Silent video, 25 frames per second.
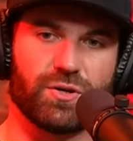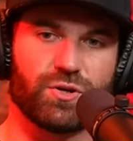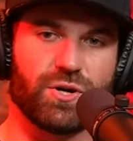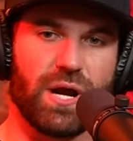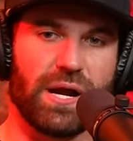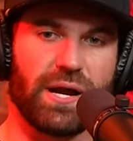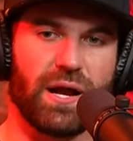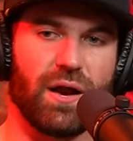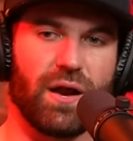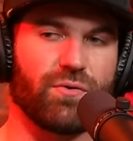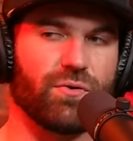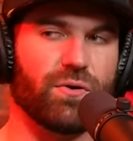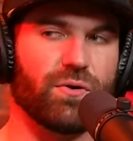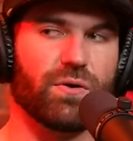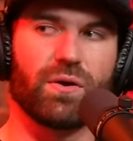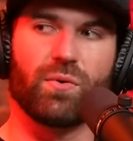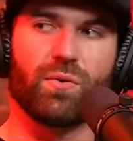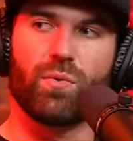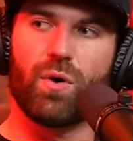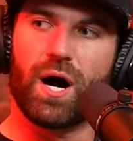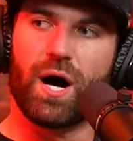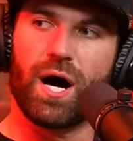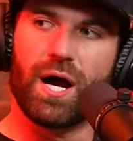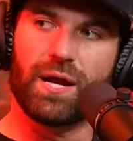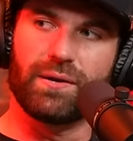the track got
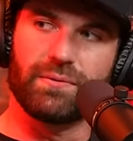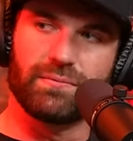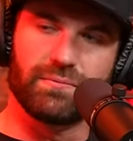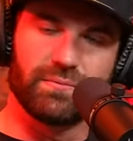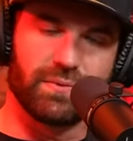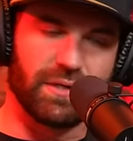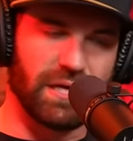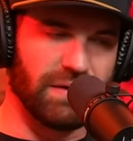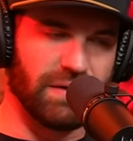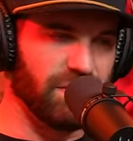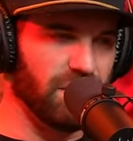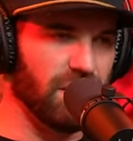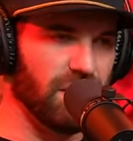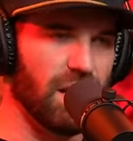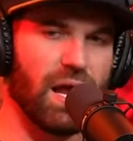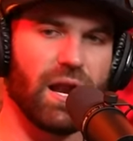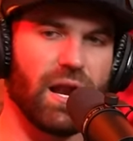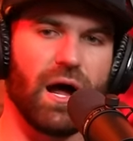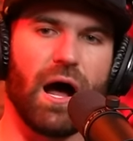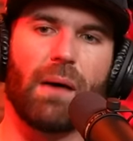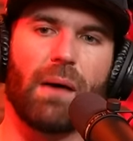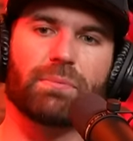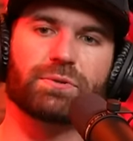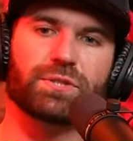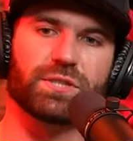really wide, gave you a
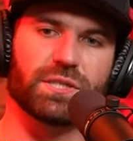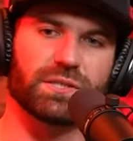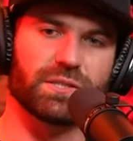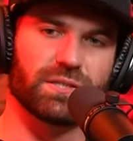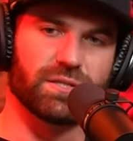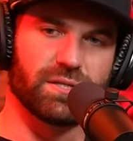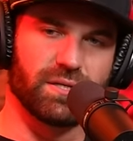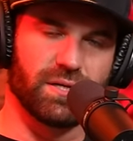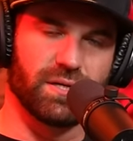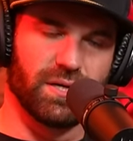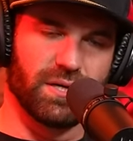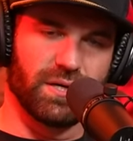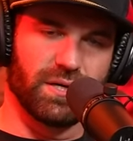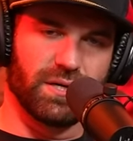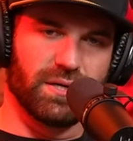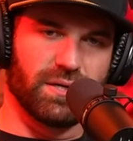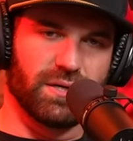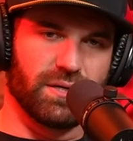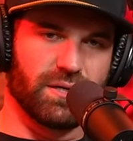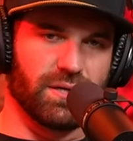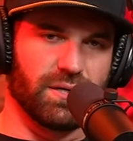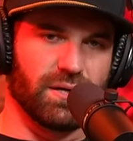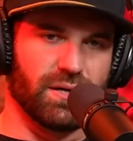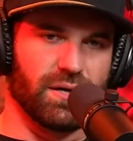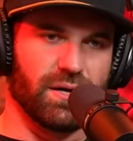lot of options.
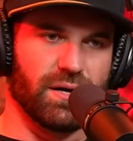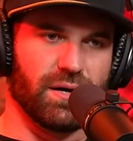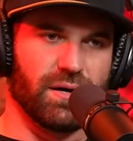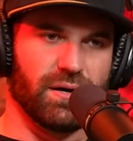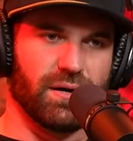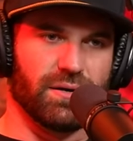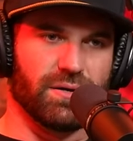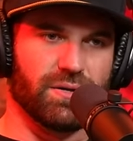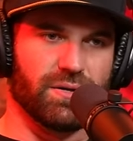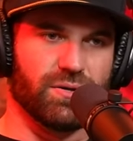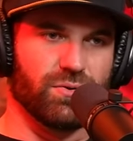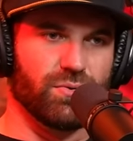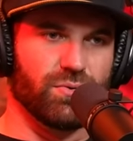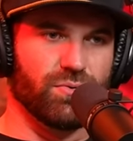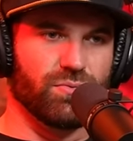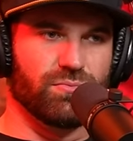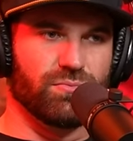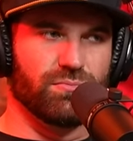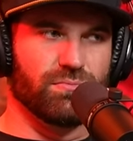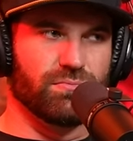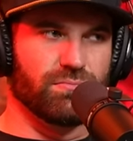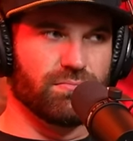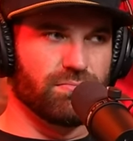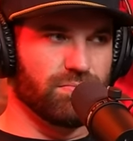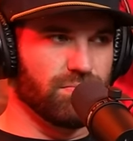Uh, you
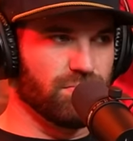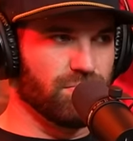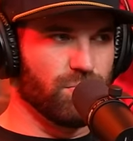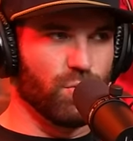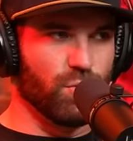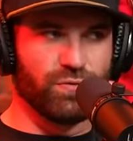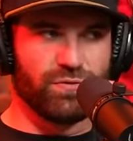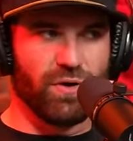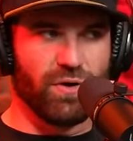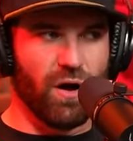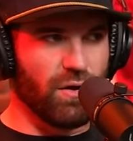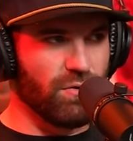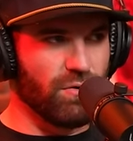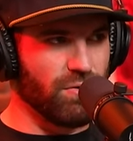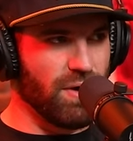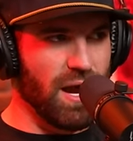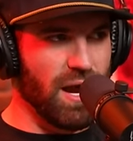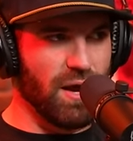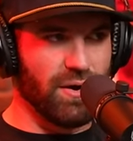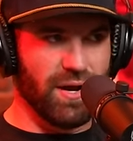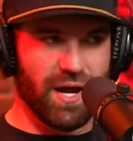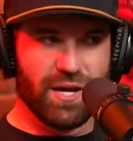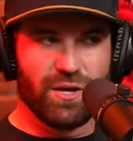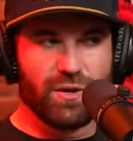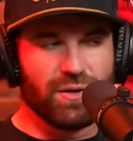moved all
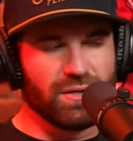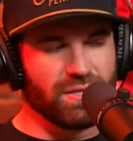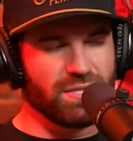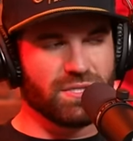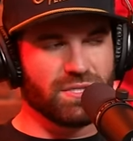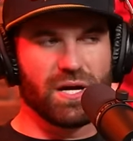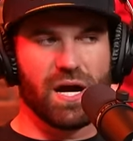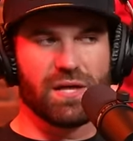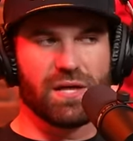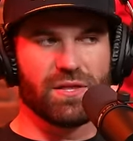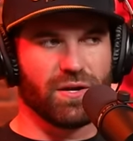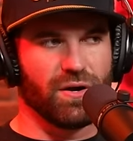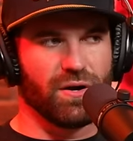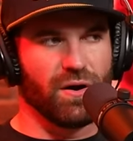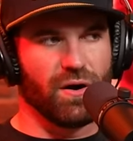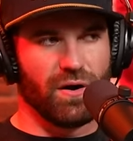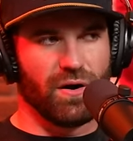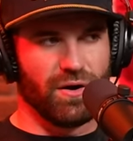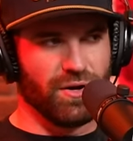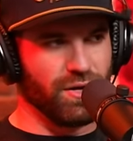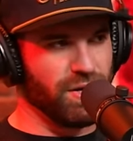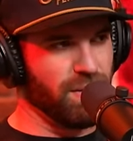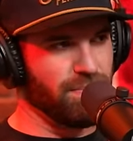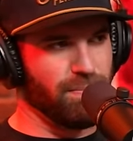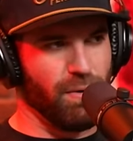around, and you can slide the
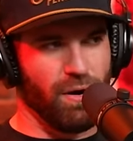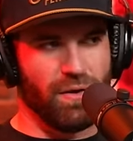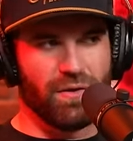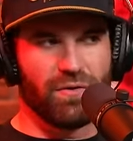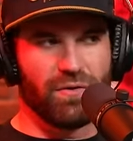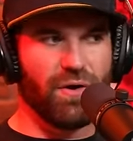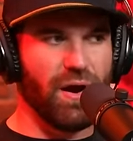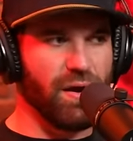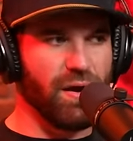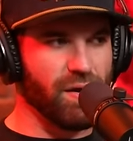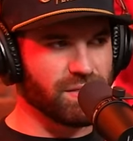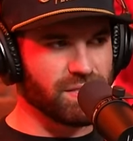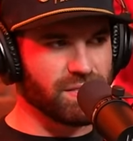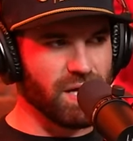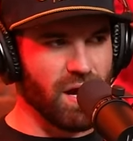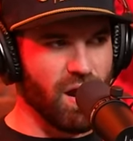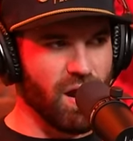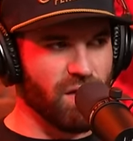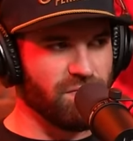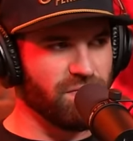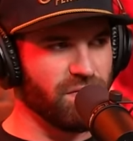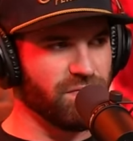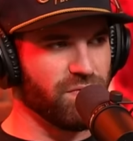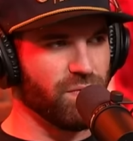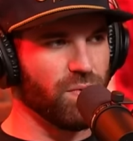car. You can burn the right rear
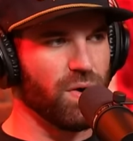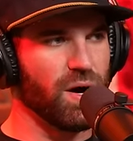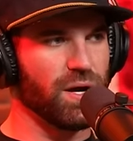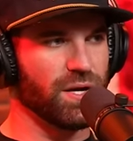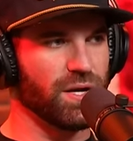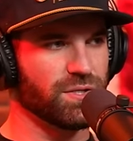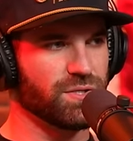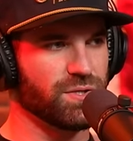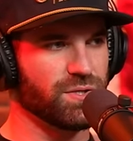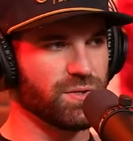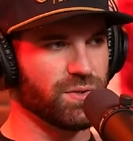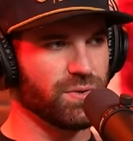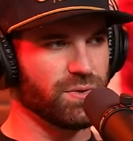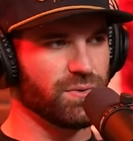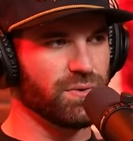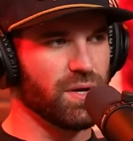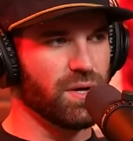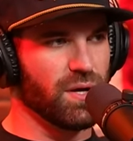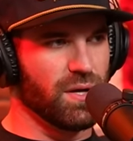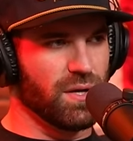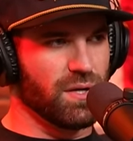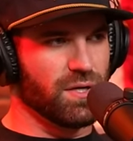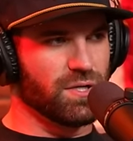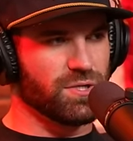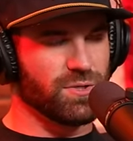tire off if you wanted to.
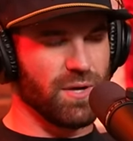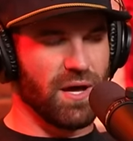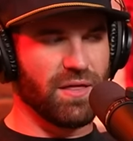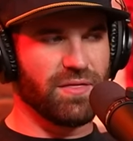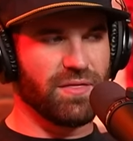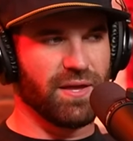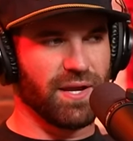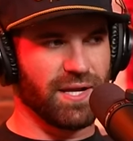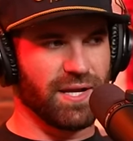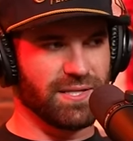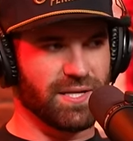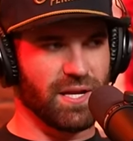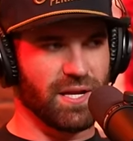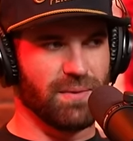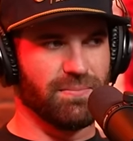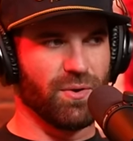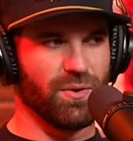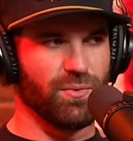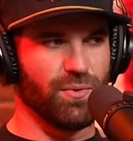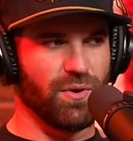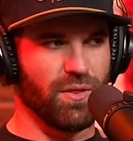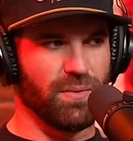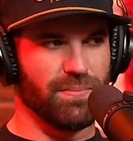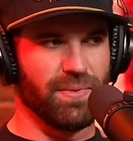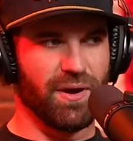So I think it's going to
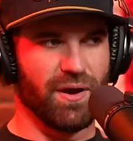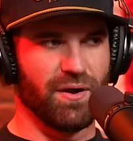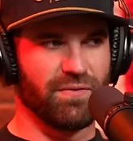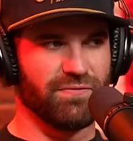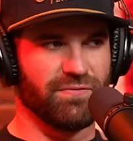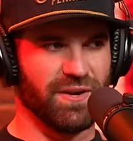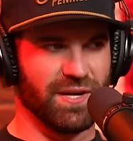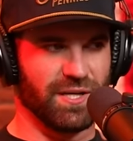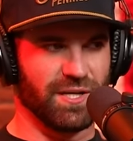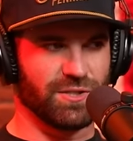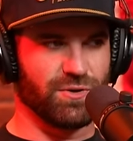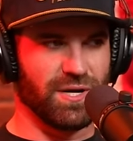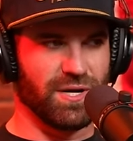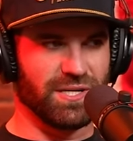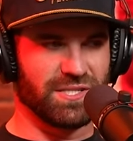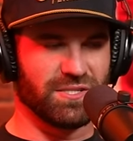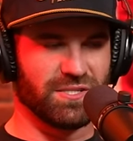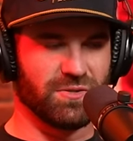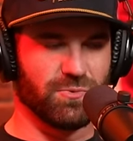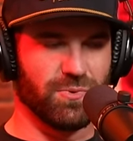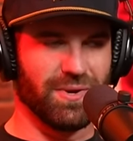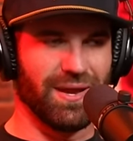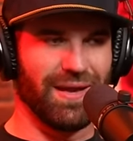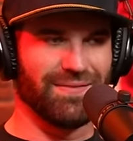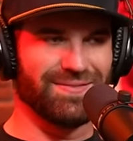be one of the better Phoenix
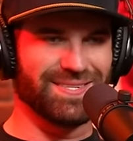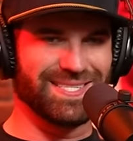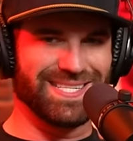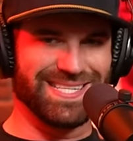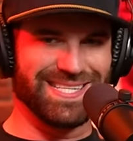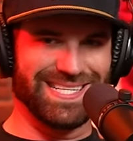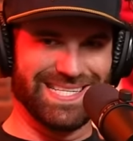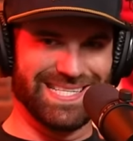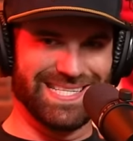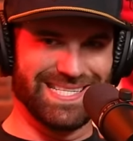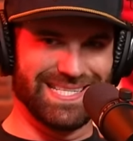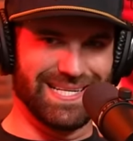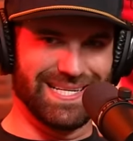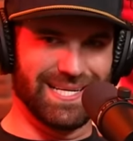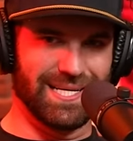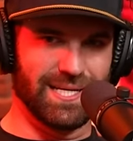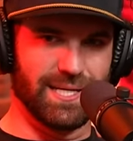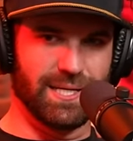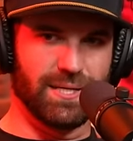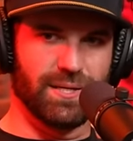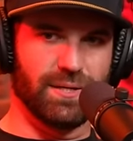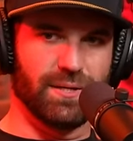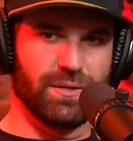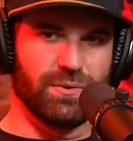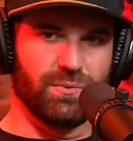races that we have seen
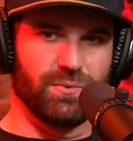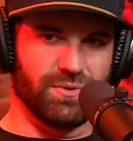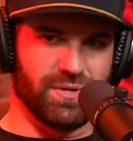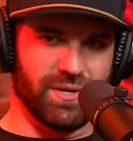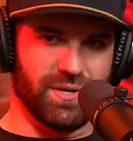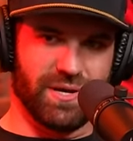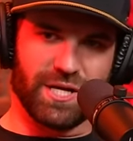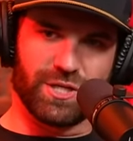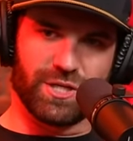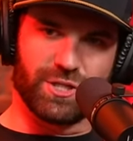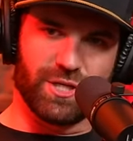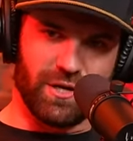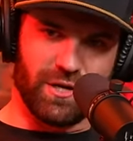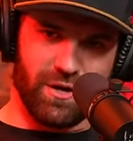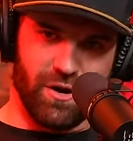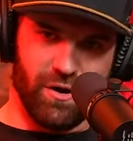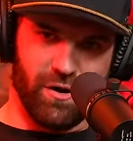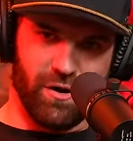with the next-gen